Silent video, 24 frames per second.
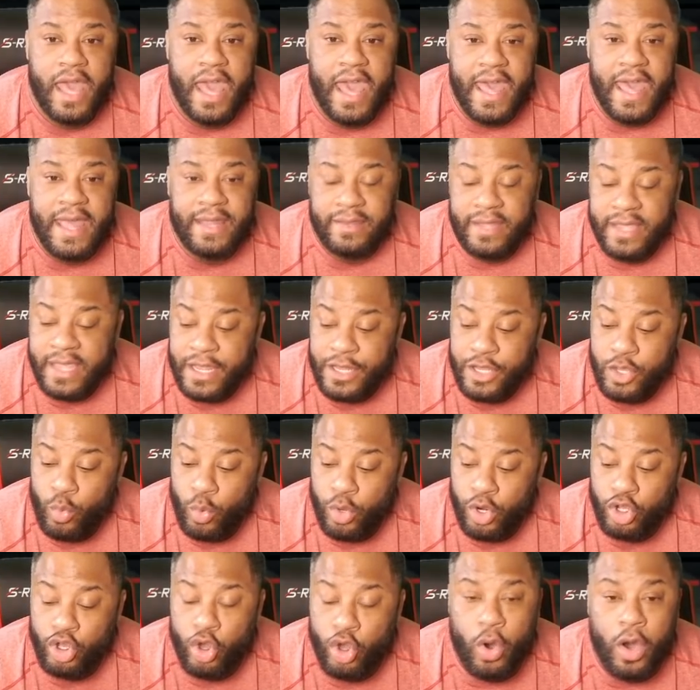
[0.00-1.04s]
And then you
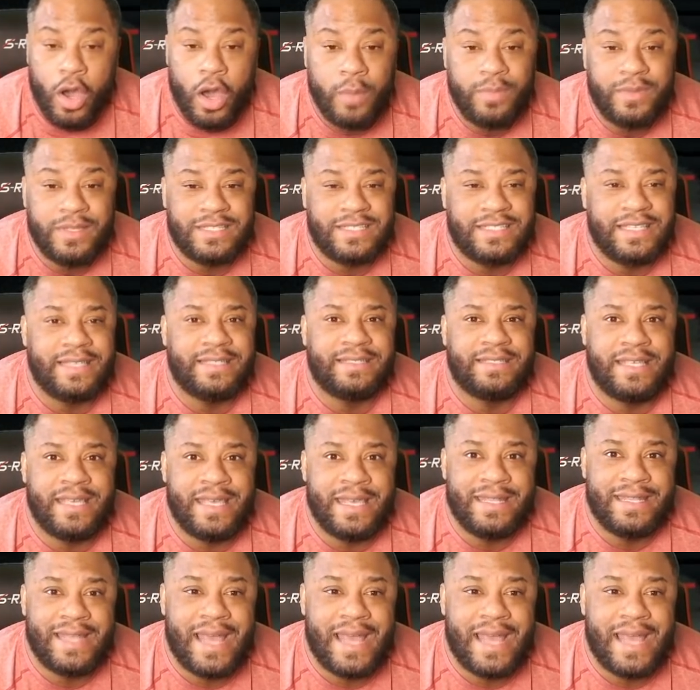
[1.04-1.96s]
want to go up to 6'10".